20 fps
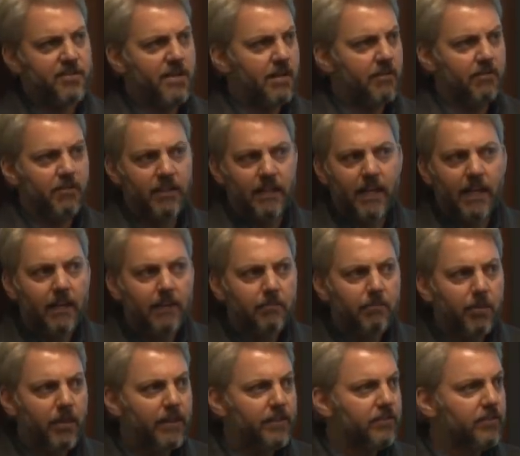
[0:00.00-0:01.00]
generally
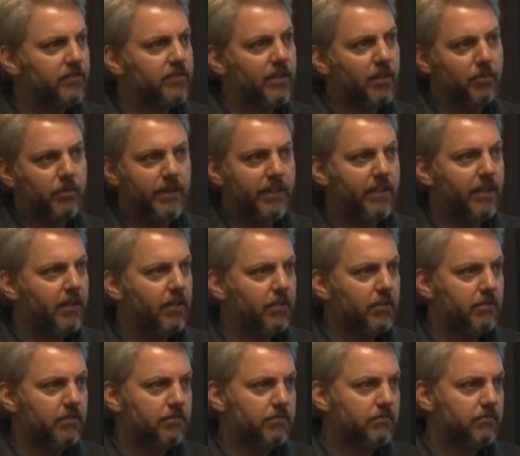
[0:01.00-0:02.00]
not places that we
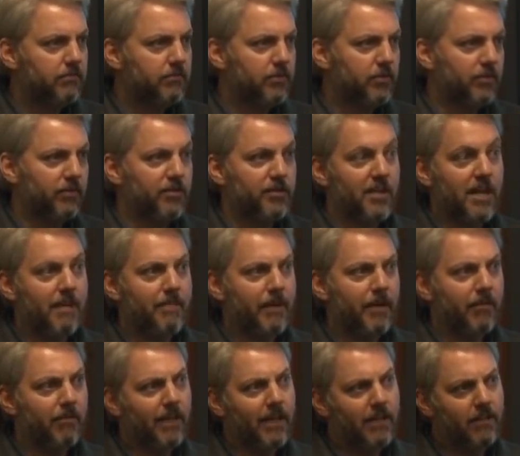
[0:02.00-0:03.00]
go sort of
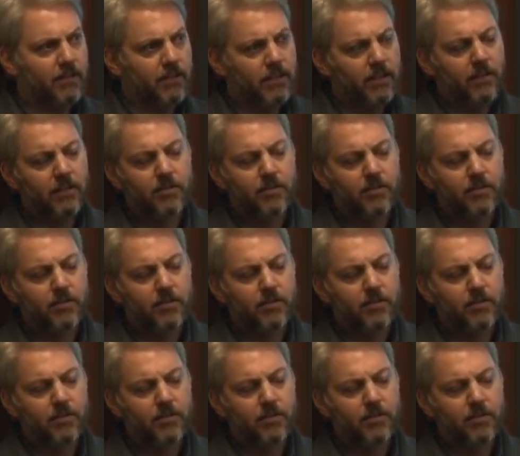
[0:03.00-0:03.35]
shopping around.